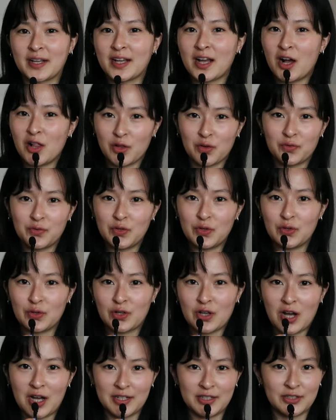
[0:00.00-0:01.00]
colorful
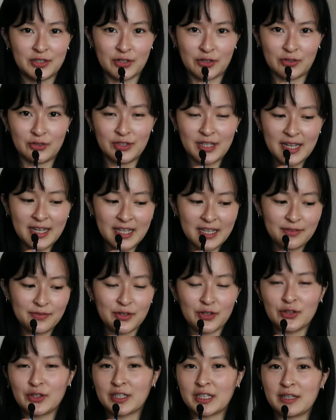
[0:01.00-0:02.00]
cotton turtleneck if
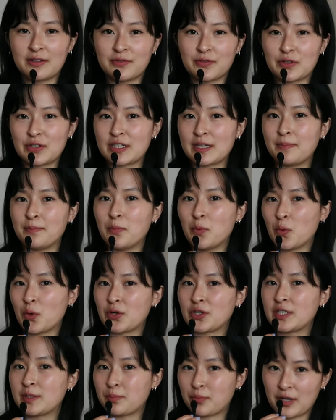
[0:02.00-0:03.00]
you're looking for some more
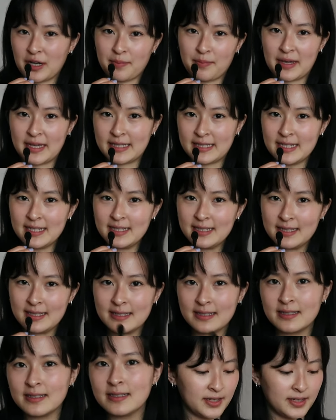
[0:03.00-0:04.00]
spring
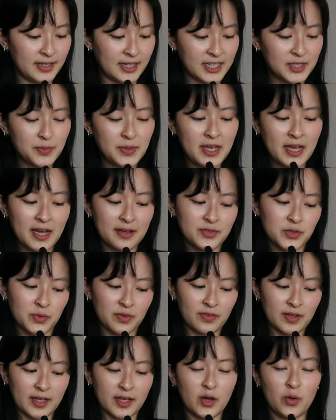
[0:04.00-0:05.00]
basics. Next, we have sort
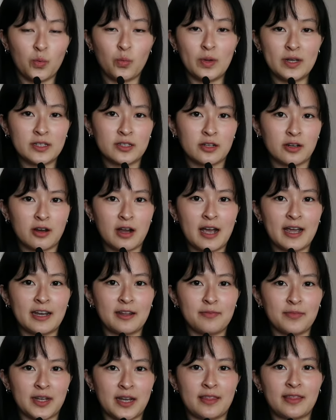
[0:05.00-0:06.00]
of like a winter
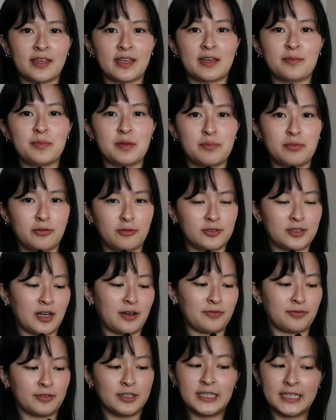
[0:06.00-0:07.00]
item that I think can be pulled
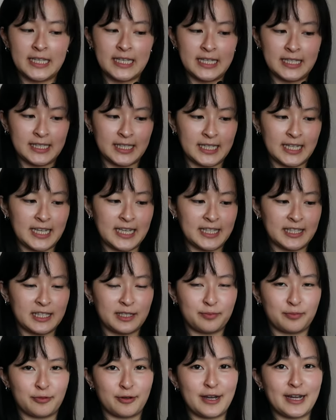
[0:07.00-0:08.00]
off really easily in
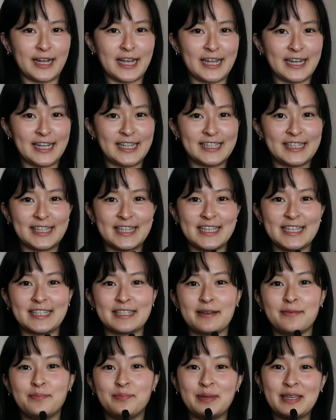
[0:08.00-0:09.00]
spring, and it's this
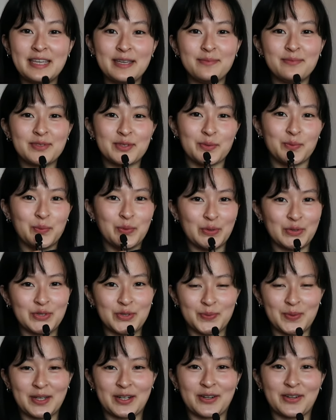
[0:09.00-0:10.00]
Beams wool
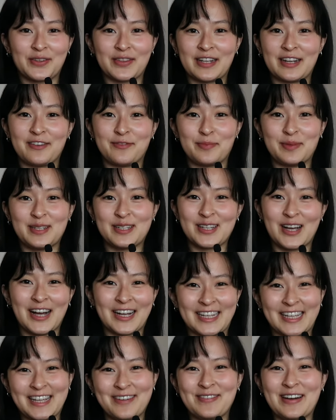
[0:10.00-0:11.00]
sweater that I've been
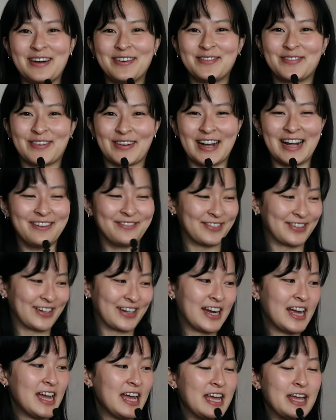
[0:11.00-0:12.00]
talking about forever.
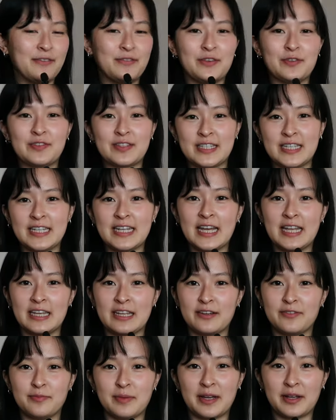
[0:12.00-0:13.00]
If you've seen any
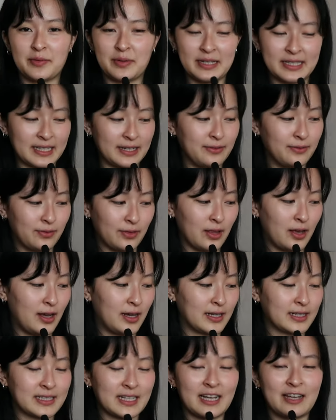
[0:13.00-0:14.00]
of my recent
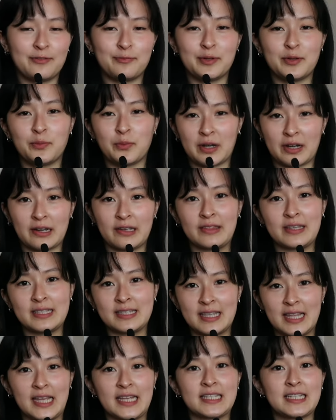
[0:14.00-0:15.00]
vlogs, I have been wearing this
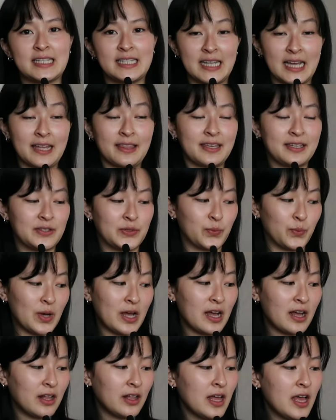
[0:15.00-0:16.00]
thing to death as
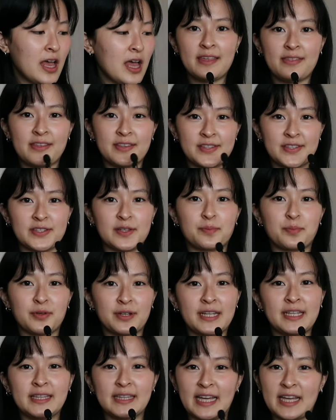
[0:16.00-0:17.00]
well. This is a
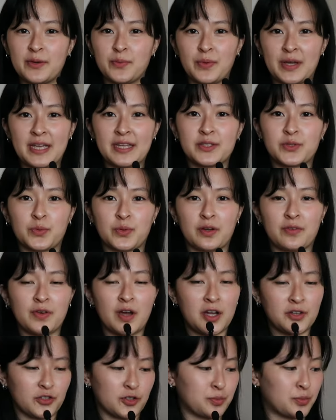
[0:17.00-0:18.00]
pretty lightweight sort of
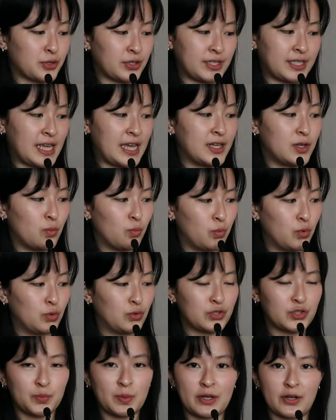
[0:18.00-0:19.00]
100% wool
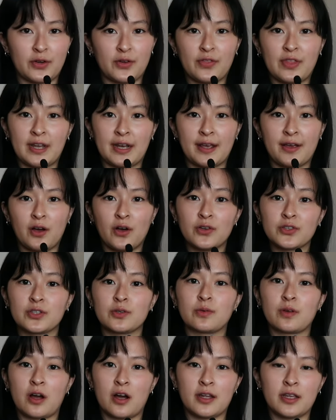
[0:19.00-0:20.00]
sweater that I also
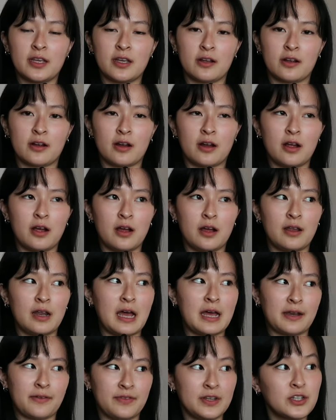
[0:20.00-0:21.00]
got here
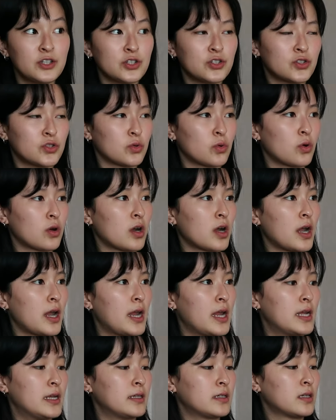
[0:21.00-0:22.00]
at a vintage store,
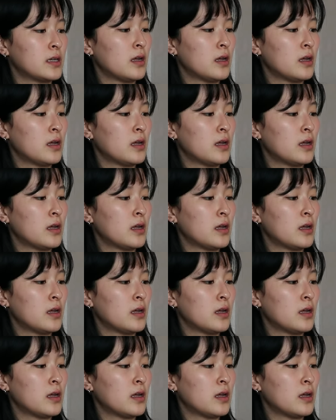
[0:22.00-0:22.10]
and